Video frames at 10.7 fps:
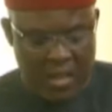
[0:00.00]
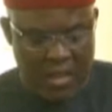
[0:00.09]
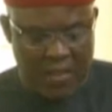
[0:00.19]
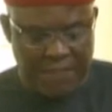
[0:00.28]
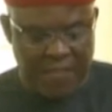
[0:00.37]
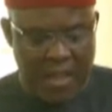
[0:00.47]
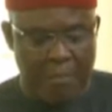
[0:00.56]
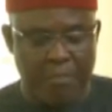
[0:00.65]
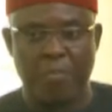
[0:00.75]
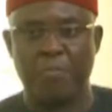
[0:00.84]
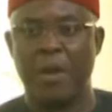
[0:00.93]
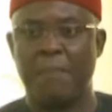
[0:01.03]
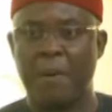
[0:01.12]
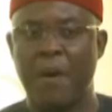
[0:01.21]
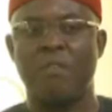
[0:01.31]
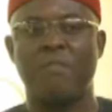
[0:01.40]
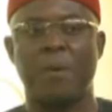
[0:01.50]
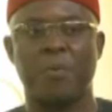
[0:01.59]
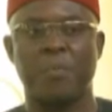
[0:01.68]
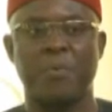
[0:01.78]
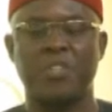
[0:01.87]
If the power of
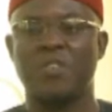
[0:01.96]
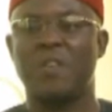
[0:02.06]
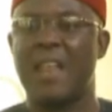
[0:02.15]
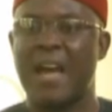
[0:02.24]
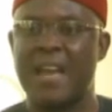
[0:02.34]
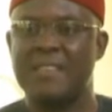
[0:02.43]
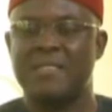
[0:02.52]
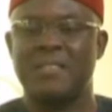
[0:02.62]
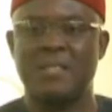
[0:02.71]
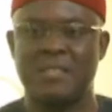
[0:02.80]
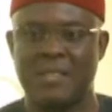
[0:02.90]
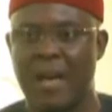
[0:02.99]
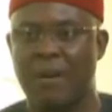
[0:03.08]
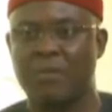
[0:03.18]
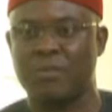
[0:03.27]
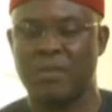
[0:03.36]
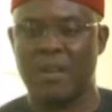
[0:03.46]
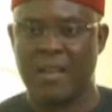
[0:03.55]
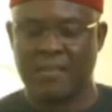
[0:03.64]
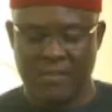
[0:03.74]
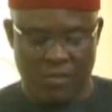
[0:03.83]
appropriation lies in this House,
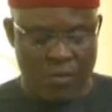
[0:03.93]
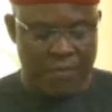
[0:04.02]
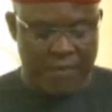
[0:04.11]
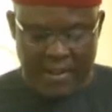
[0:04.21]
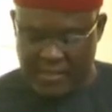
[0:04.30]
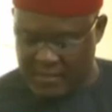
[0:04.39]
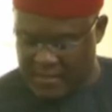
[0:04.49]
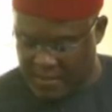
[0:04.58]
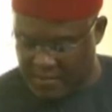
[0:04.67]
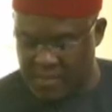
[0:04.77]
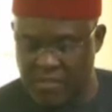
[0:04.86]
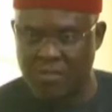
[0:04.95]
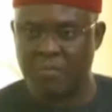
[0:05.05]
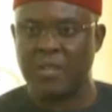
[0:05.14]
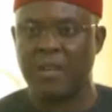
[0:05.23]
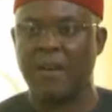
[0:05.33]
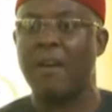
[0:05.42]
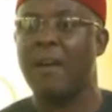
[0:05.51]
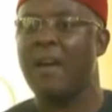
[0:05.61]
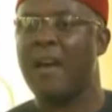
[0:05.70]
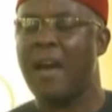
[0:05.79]
as you have rightly said, Mr. Speaker,
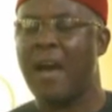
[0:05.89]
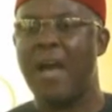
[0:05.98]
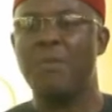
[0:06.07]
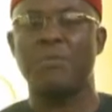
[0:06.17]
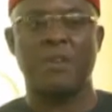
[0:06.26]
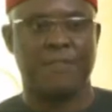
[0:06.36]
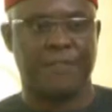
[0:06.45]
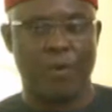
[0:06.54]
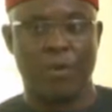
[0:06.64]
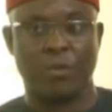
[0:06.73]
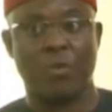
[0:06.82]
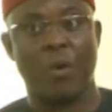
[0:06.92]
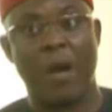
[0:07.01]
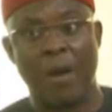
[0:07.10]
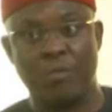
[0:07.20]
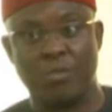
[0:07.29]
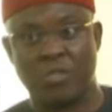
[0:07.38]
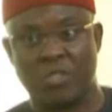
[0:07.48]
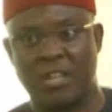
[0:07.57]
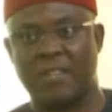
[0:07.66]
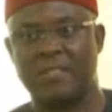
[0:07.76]
I would have thought, or I would
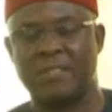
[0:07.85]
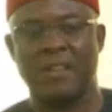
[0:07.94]
suggest,